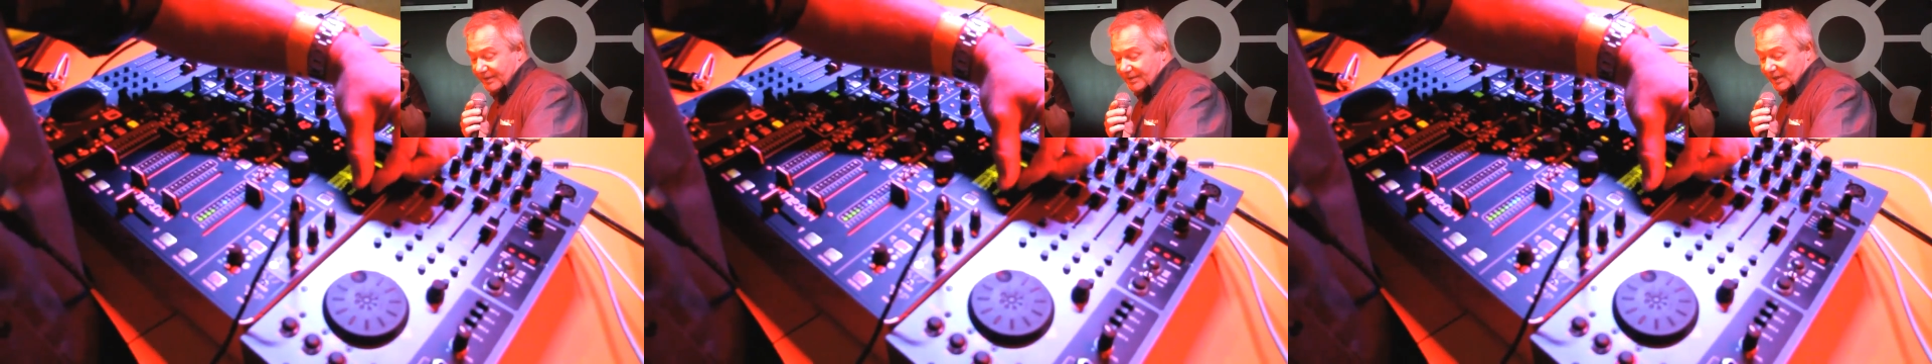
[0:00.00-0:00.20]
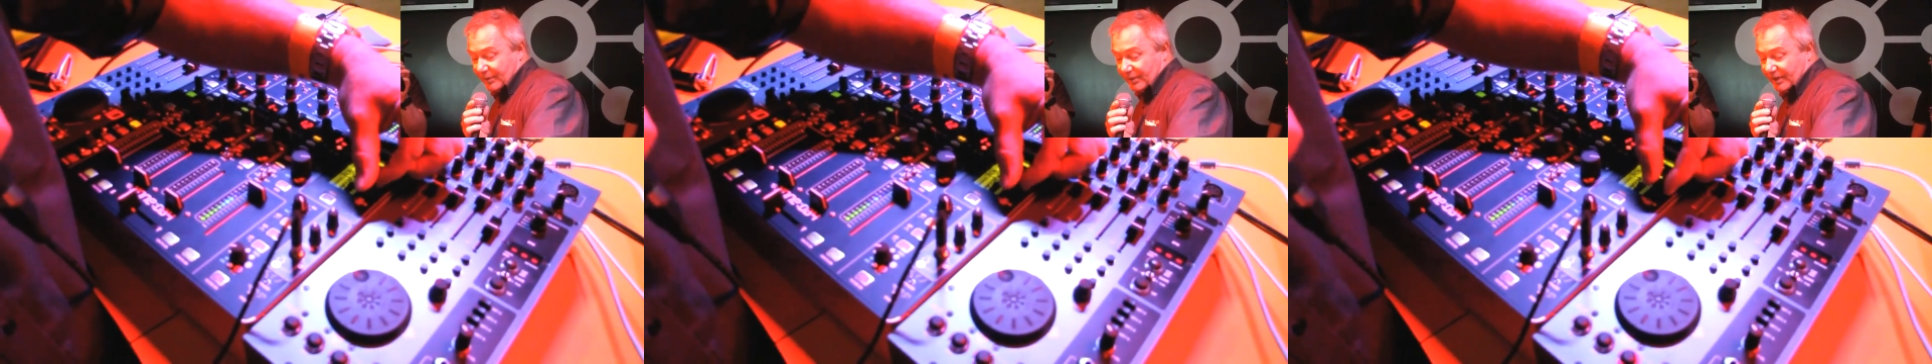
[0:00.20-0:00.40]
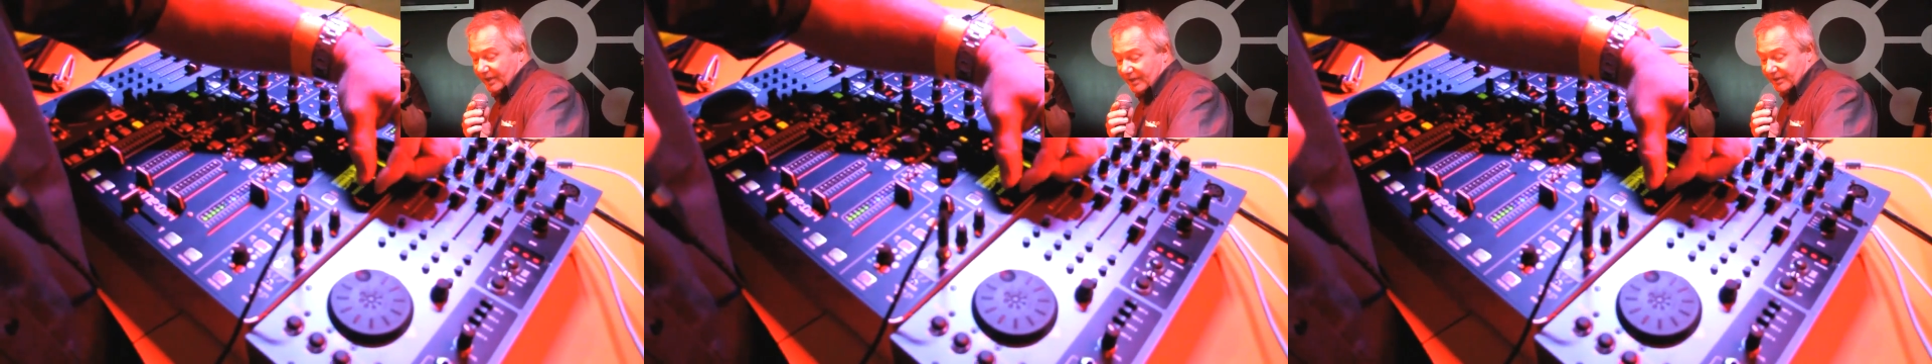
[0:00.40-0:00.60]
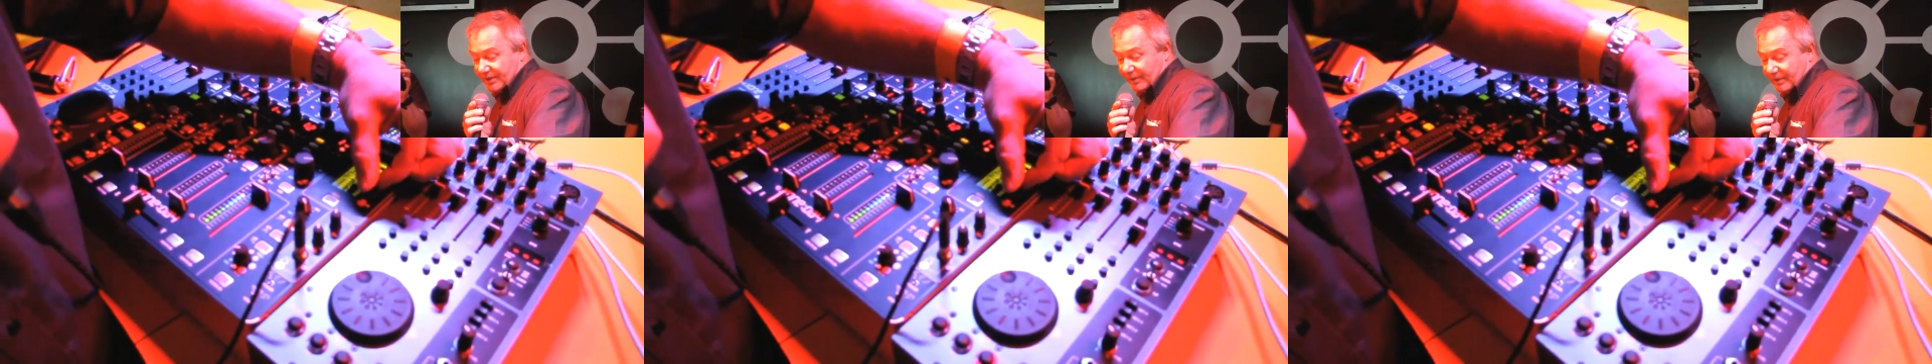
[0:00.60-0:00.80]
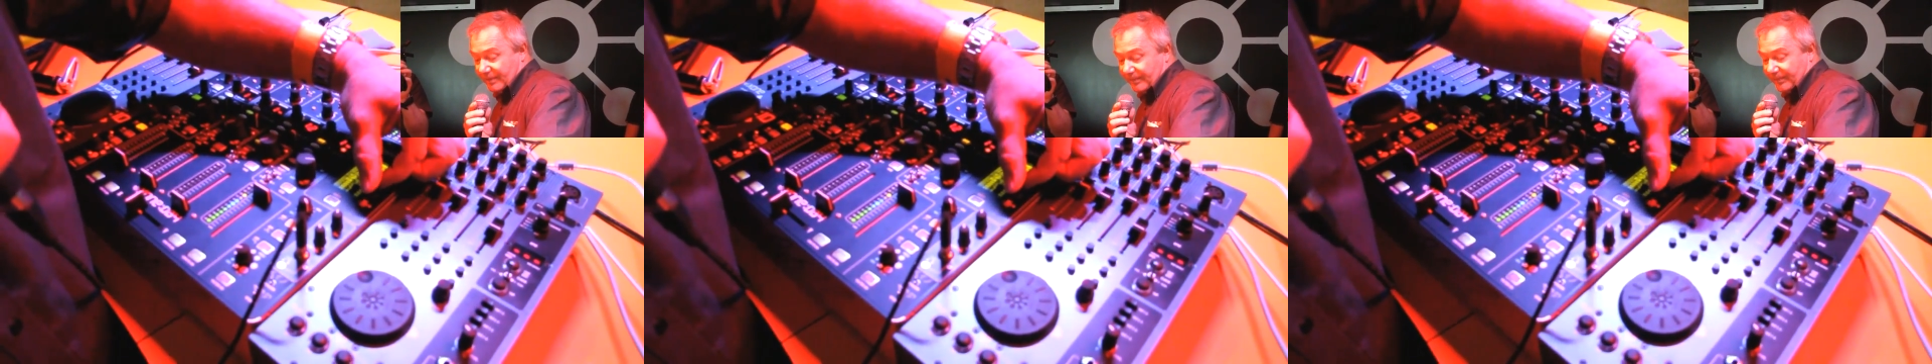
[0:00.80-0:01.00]
So we'll go
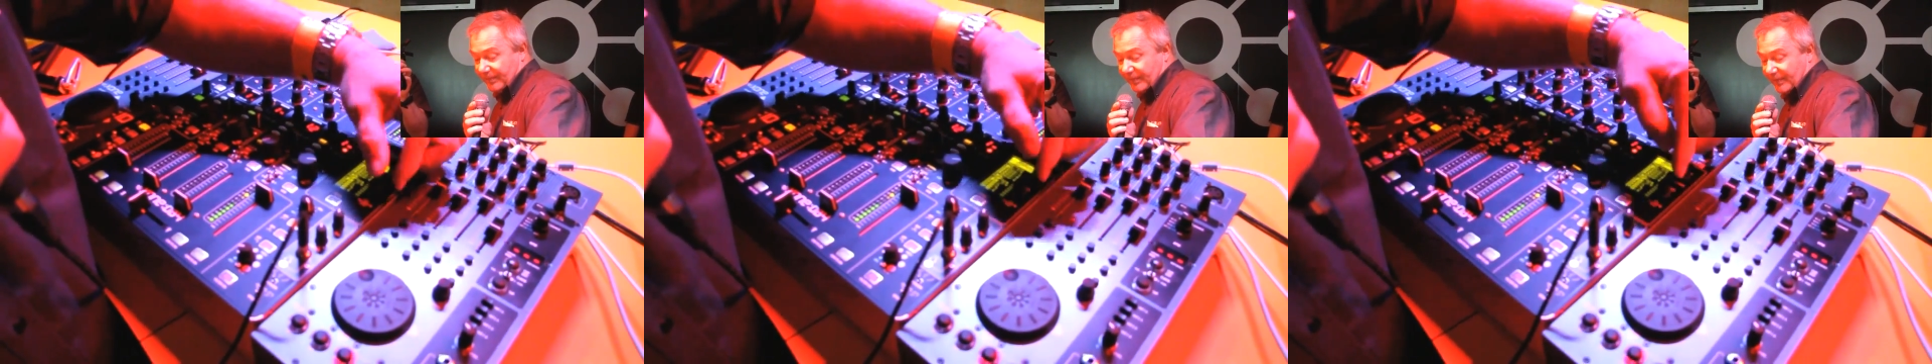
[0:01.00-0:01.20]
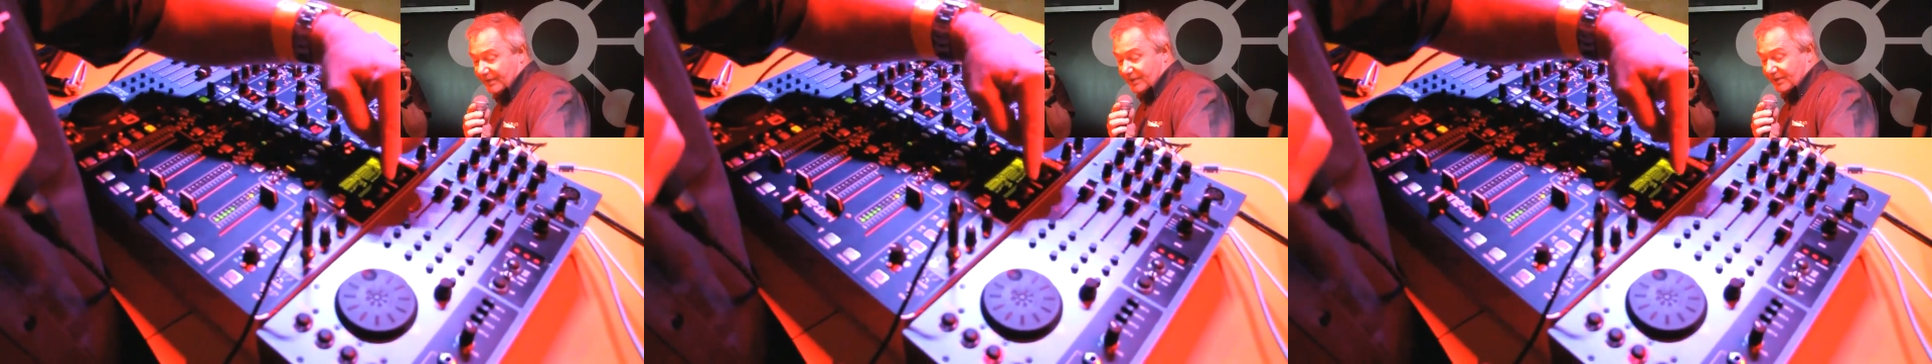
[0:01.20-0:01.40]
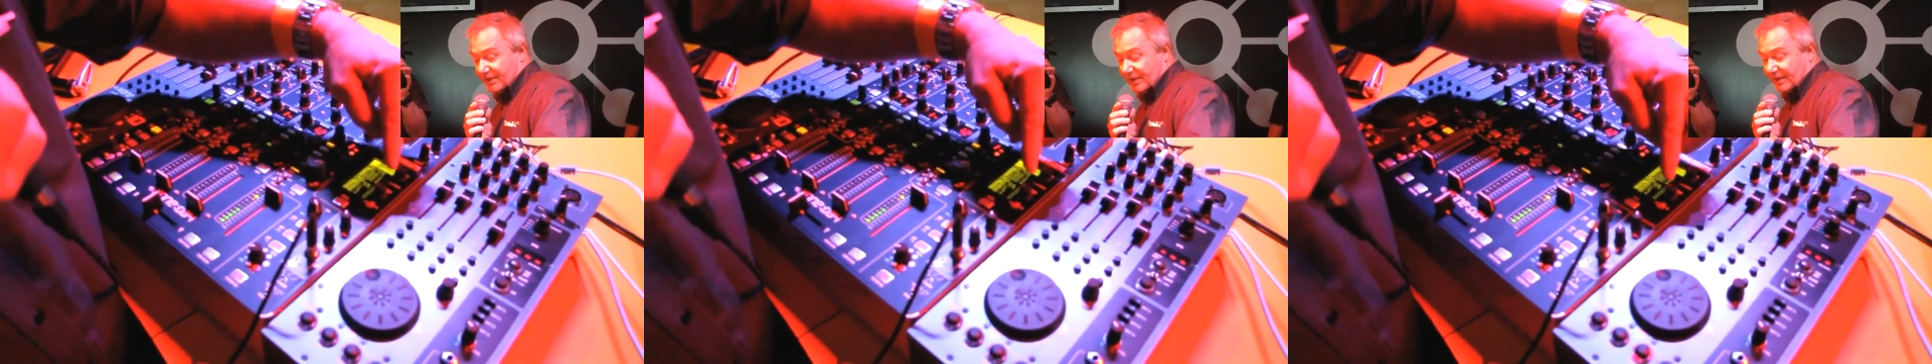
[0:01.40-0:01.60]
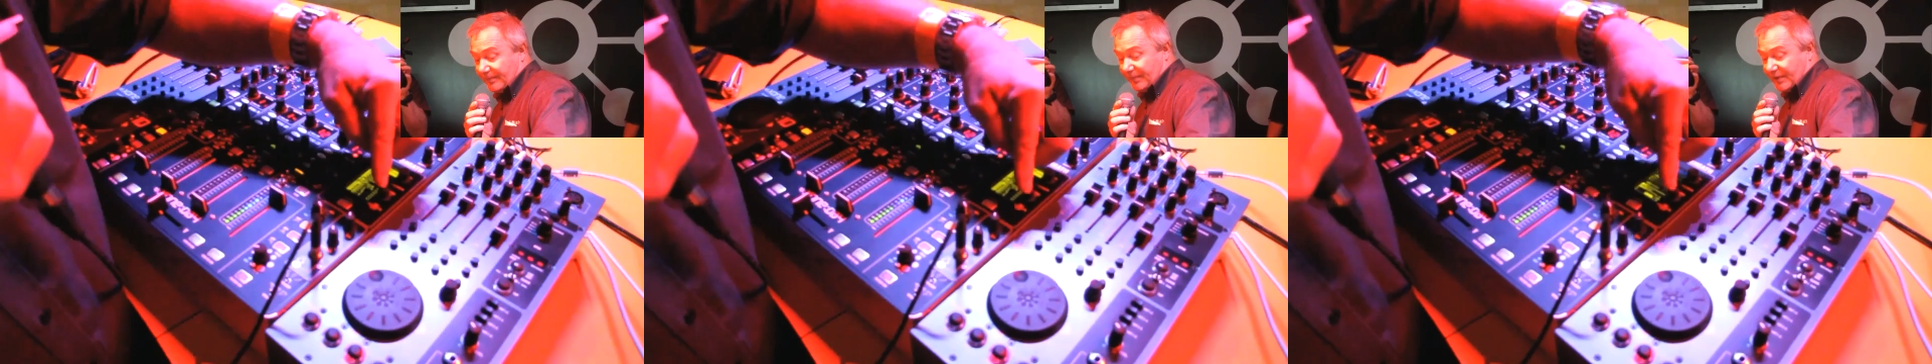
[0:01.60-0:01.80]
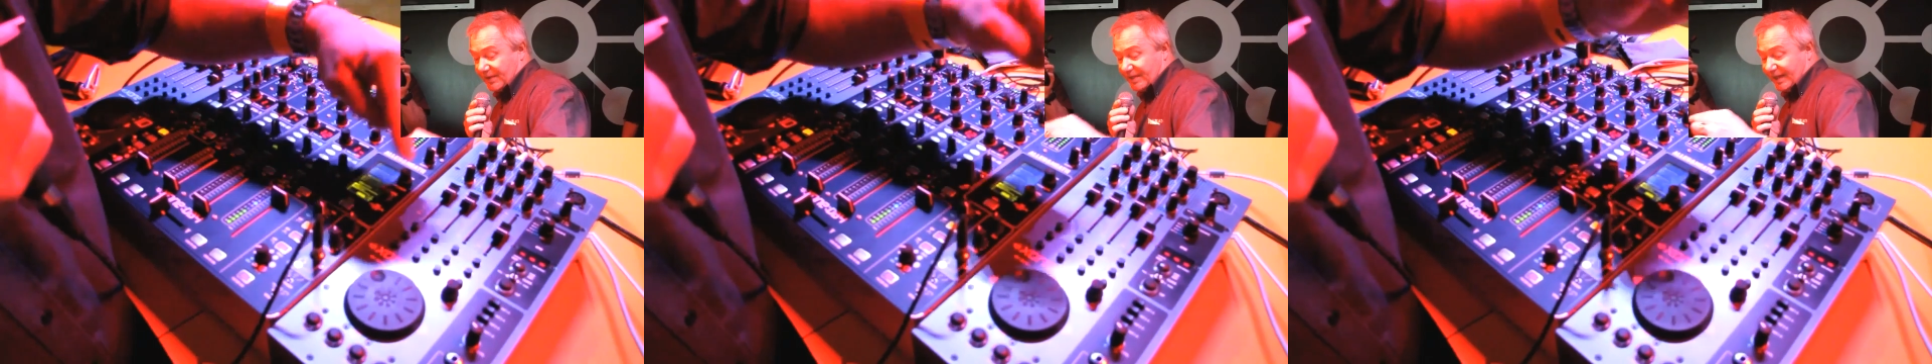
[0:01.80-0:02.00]
to just
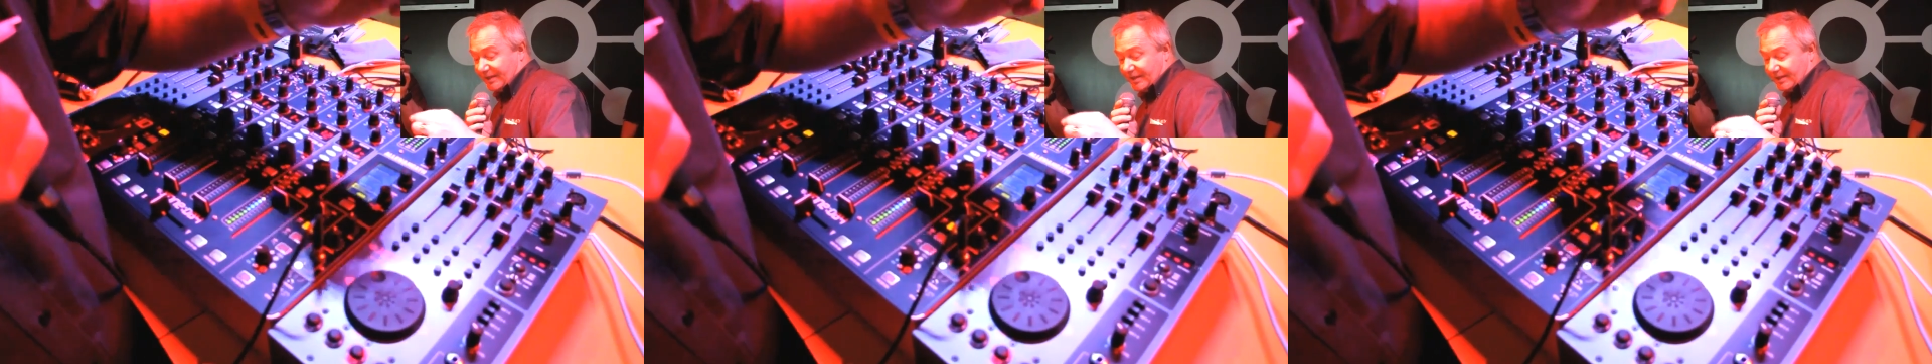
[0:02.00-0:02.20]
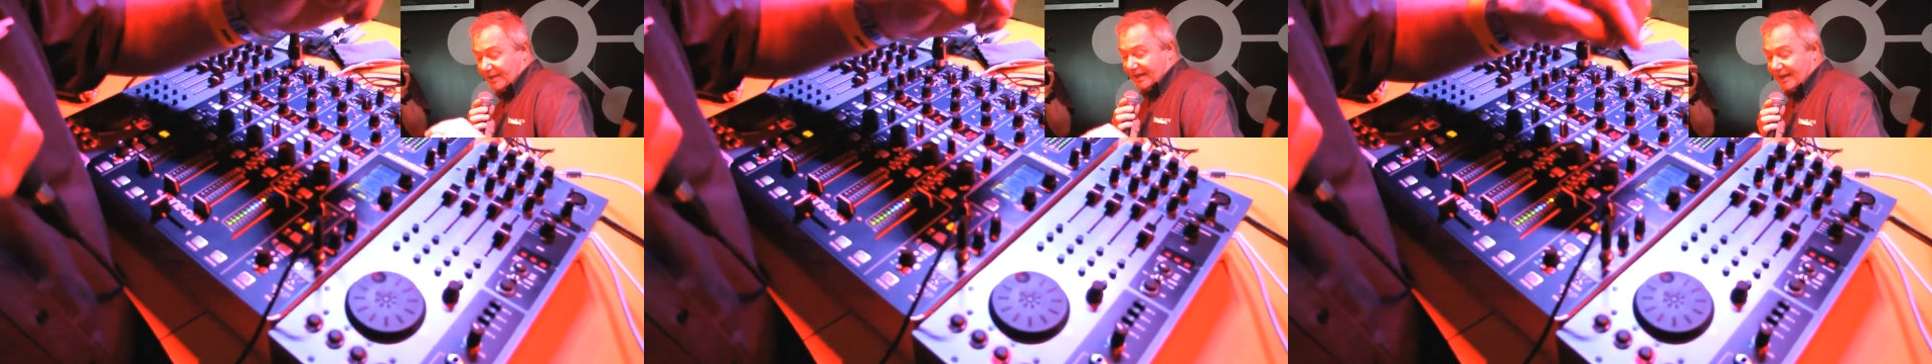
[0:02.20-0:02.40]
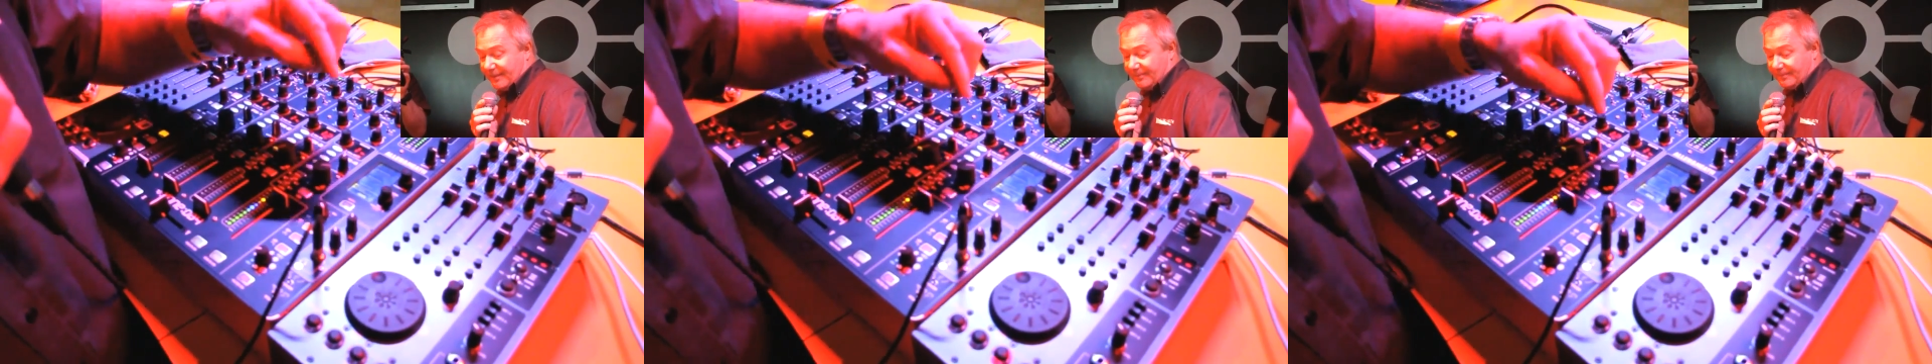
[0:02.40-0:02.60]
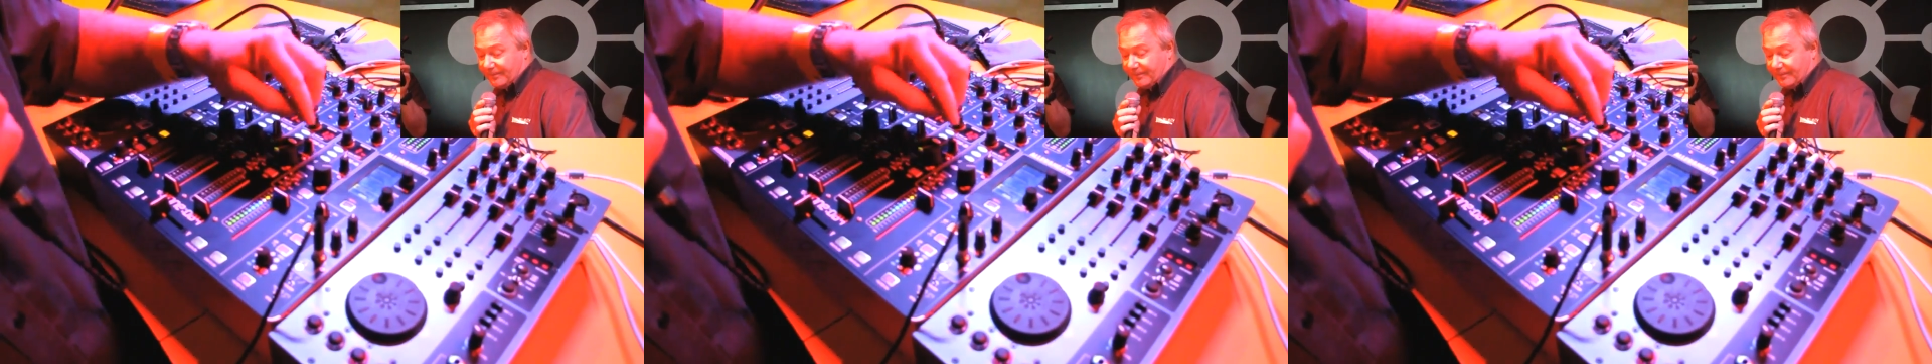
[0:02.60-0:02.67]
a standard delay.